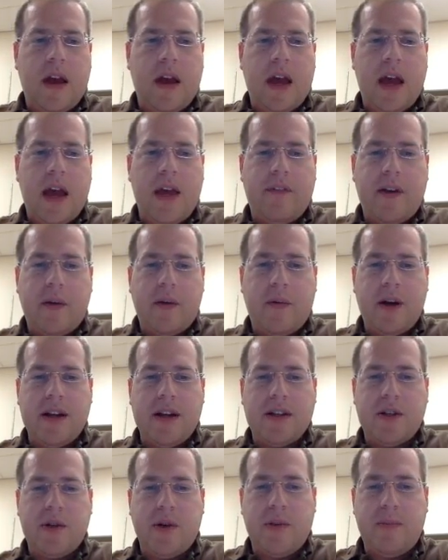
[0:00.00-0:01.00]
If I
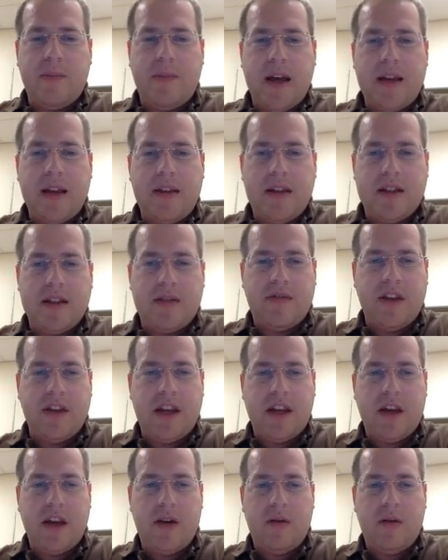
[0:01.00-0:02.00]
wanted to embed this
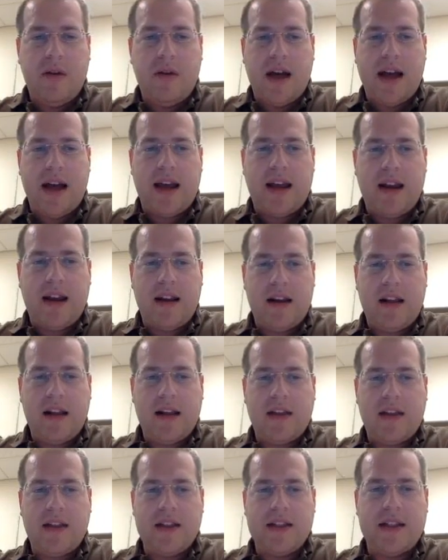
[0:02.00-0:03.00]
video, I can
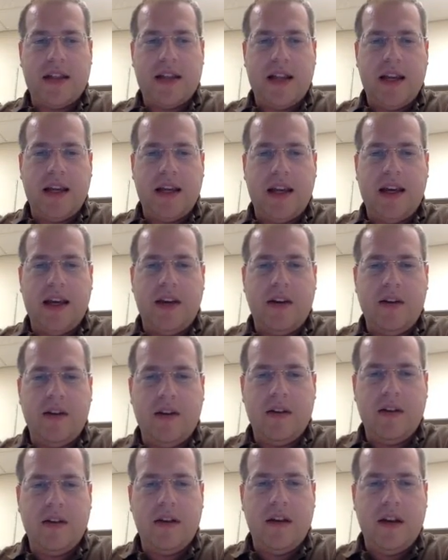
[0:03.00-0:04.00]
click this link here,
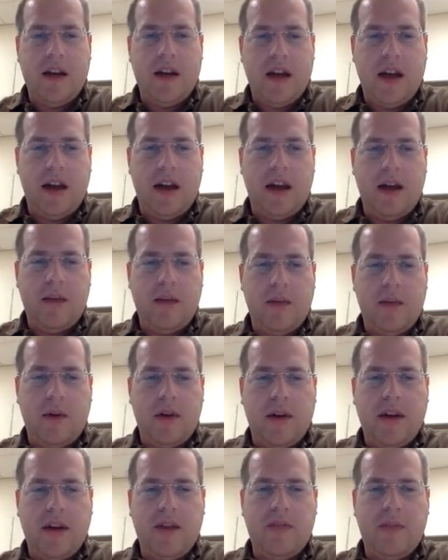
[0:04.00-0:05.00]
and it will
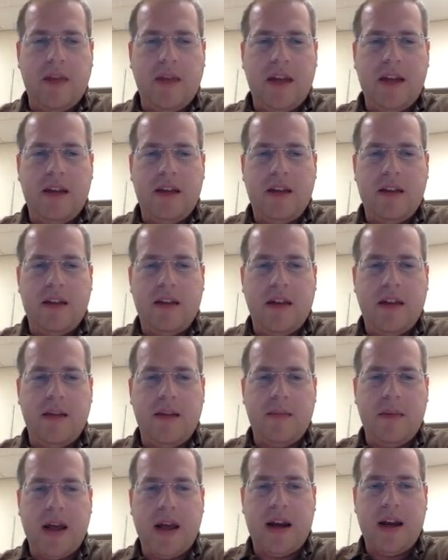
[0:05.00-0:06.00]
give me the
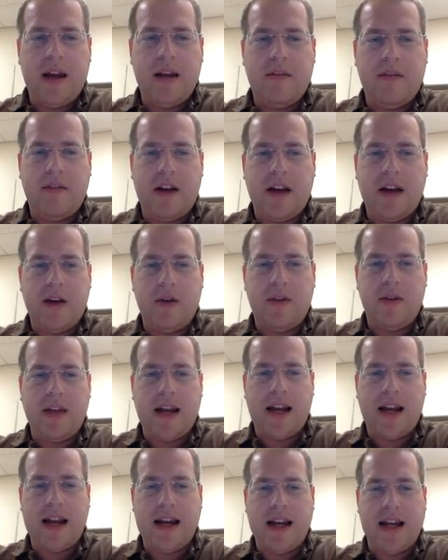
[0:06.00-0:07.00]
embedding file that
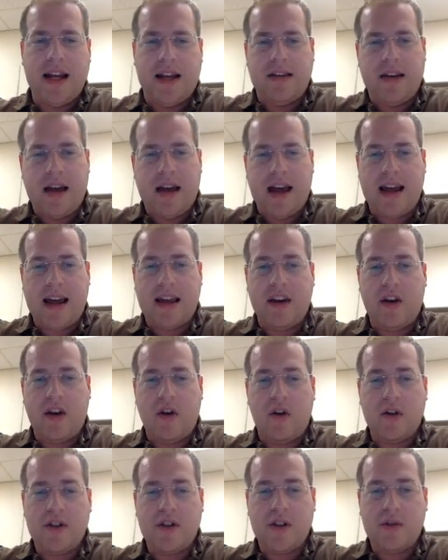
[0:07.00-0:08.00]
I need. I can
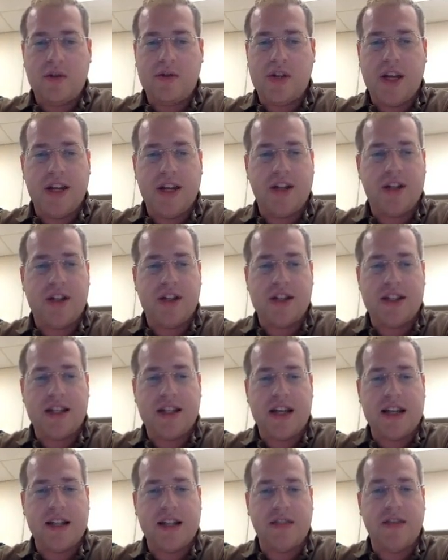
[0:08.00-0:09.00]
also change the
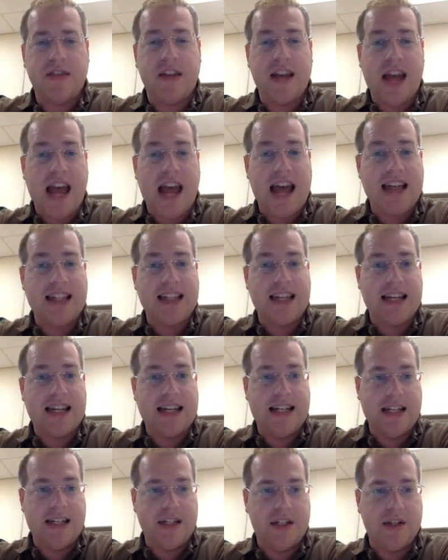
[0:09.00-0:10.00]
size of it as I
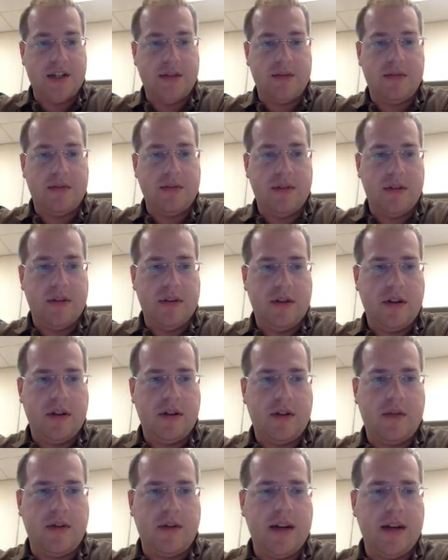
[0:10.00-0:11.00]
need to.
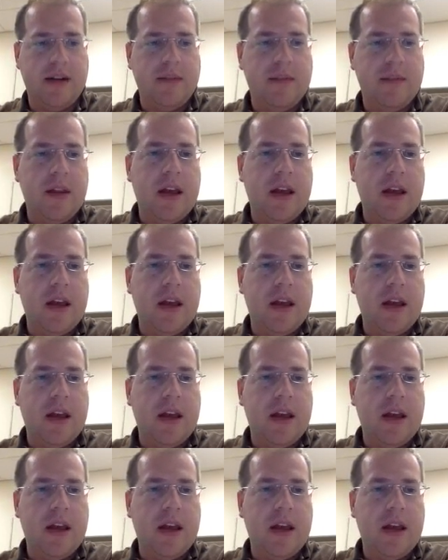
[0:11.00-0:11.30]
All right.